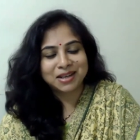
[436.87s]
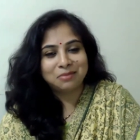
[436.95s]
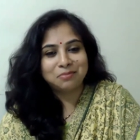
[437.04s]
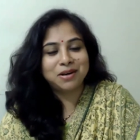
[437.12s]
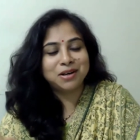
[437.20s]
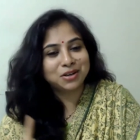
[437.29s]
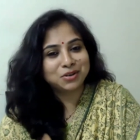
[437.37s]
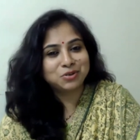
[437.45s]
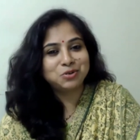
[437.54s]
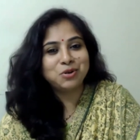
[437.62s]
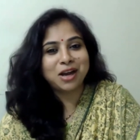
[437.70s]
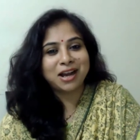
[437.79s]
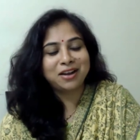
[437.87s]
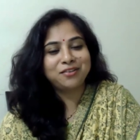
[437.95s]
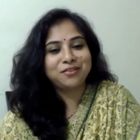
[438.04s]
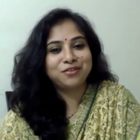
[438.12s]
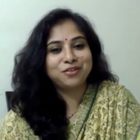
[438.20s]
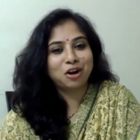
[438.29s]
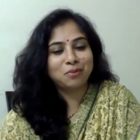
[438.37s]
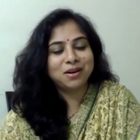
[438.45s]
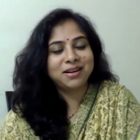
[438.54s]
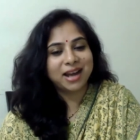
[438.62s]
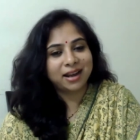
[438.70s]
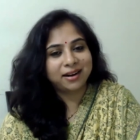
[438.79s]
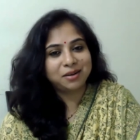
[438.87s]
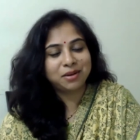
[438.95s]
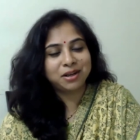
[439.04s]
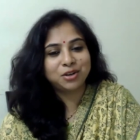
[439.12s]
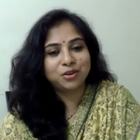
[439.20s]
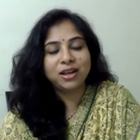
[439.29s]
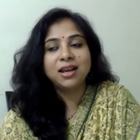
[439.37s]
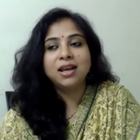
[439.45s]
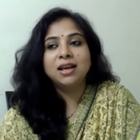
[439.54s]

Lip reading: But who have normal direct Mercury,